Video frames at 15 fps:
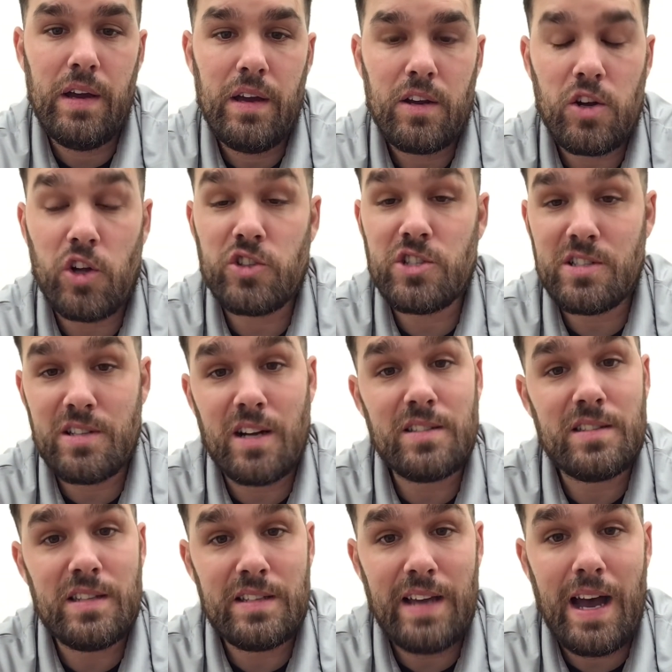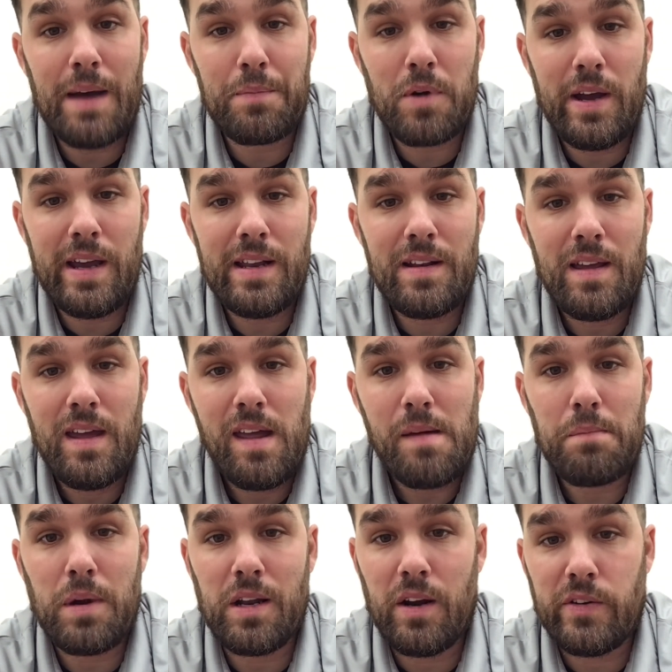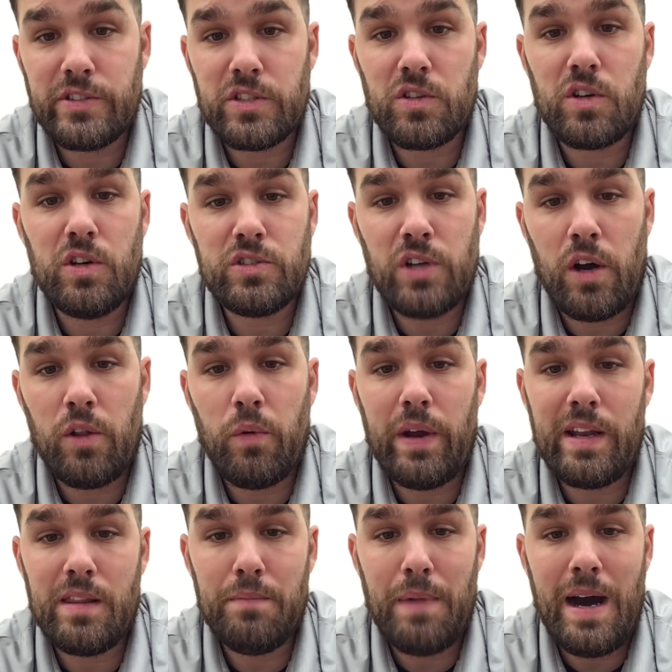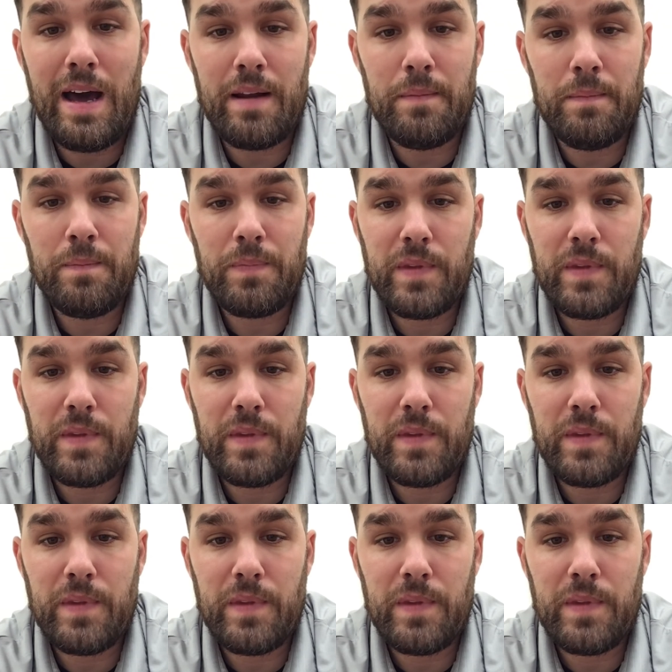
culture starts at the top, right? But it also goes all the way to the bottom.